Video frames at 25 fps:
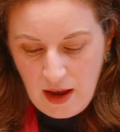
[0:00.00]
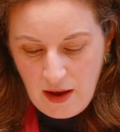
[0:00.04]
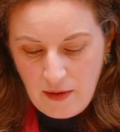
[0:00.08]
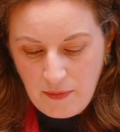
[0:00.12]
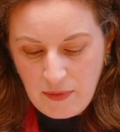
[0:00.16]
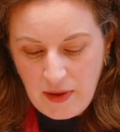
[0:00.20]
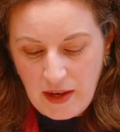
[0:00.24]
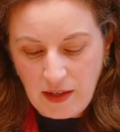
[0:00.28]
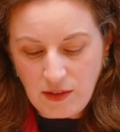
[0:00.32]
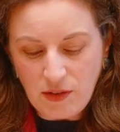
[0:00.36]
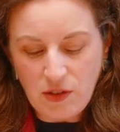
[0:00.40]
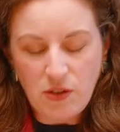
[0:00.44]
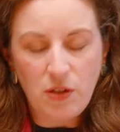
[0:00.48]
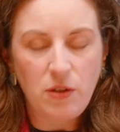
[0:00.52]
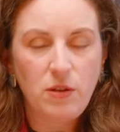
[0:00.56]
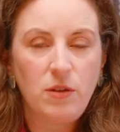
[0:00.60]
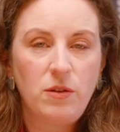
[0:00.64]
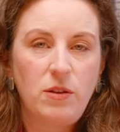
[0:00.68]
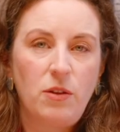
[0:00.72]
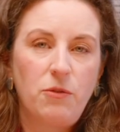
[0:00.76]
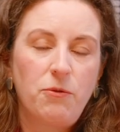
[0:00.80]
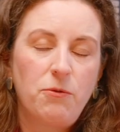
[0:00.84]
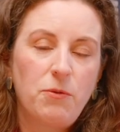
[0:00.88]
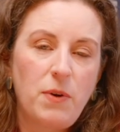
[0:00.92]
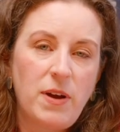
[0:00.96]
There's
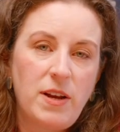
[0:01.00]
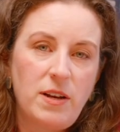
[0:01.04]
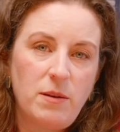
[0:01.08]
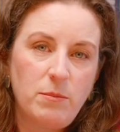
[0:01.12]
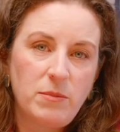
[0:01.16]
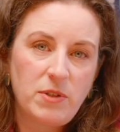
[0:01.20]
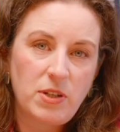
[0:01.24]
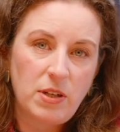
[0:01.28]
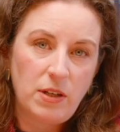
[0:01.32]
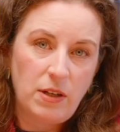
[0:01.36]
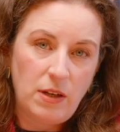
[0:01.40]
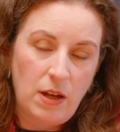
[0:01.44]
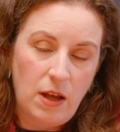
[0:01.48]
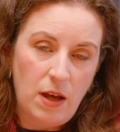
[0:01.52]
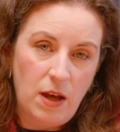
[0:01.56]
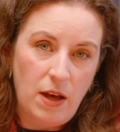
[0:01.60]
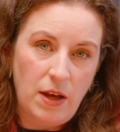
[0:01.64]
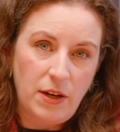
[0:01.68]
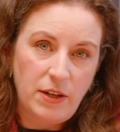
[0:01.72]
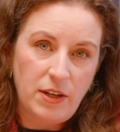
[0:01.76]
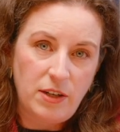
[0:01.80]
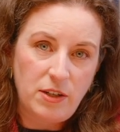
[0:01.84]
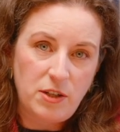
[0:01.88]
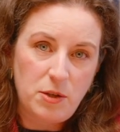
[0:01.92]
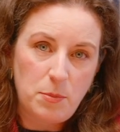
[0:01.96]
the freedom to
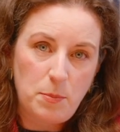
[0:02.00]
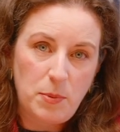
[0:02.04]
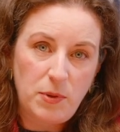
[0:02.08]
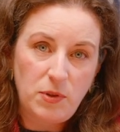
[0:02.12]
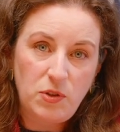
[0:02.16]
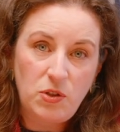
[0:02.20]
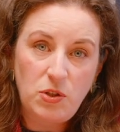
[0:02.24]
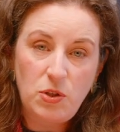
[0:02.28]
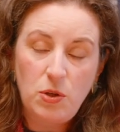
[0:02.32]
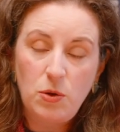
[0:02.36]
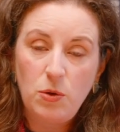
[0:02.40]
learn and to pursue